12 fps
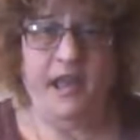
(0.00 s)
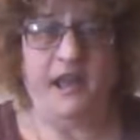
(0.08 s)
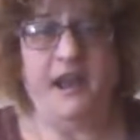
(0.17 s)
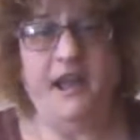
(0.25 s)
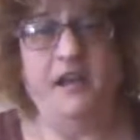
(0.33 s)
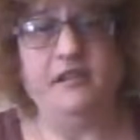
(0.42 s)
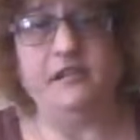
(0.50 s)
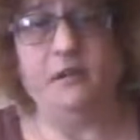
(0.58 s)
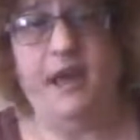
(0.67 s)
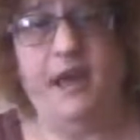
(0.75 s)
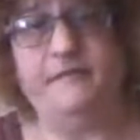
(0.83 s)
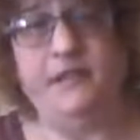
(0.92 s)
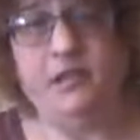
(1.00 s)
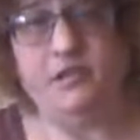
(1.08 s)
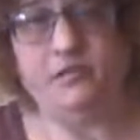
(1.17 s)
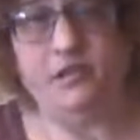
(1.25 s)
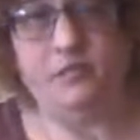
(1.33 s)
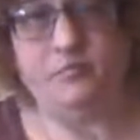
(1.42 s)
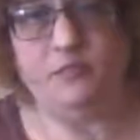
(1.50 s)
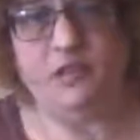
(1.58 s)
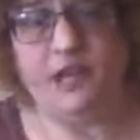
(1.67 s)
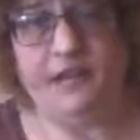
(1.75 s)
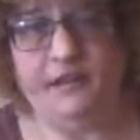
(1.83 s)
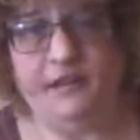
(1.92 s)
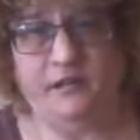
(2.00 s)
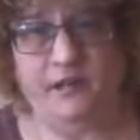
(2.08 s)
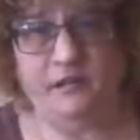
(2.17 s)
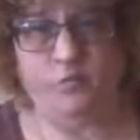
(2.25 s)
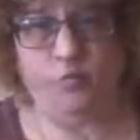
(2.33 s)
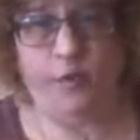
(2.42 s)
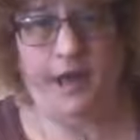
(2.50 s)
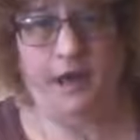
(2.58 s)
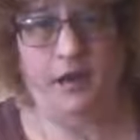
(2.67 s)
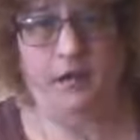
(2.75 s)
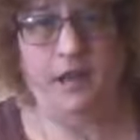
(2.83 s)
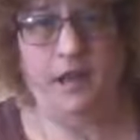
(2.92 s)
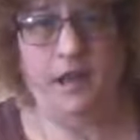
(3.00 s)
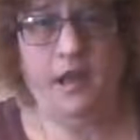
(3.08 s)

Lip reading: And I also have a YouTube channel as well.